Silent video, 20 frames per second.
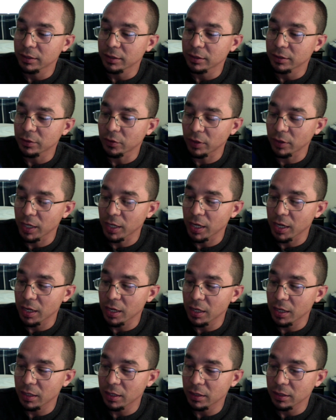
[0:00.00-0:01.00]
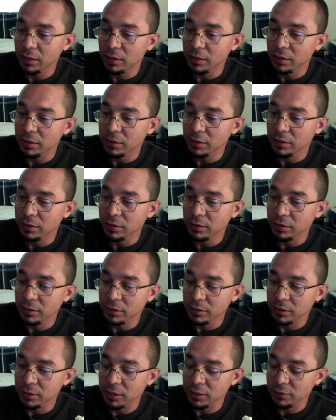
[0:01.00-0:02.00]
Or not.
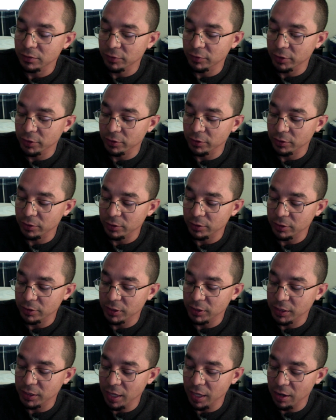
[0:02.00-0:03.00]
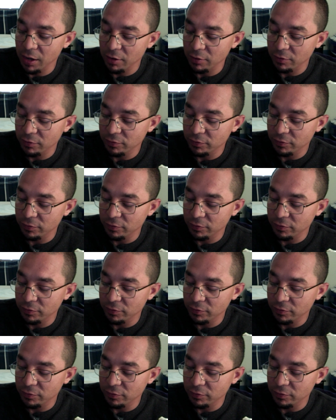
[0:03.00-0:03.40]
Just for yourself.